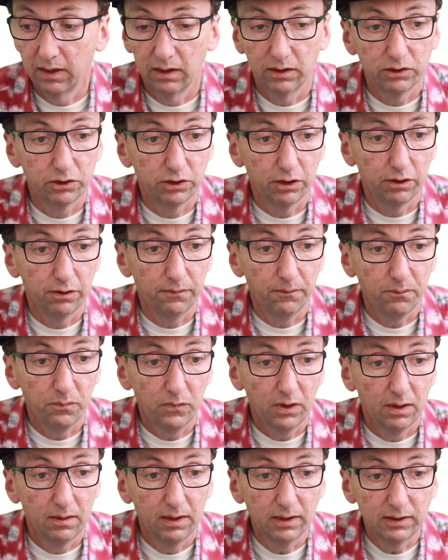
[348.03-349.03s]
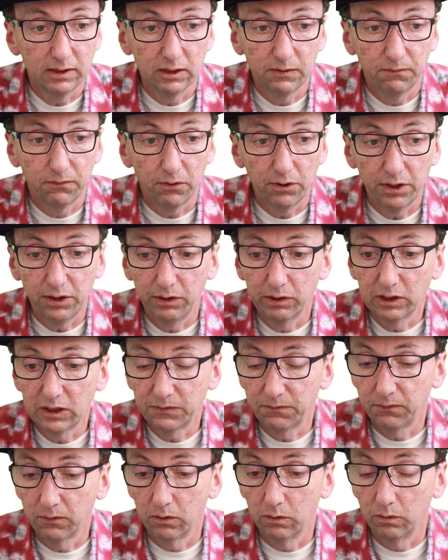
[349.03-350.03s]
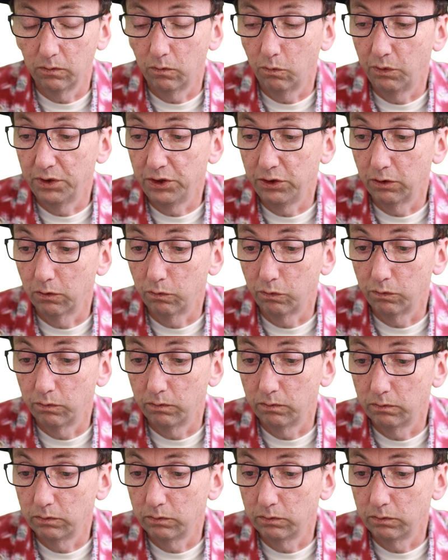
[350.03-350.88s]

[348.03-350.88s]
So this is very useful when you're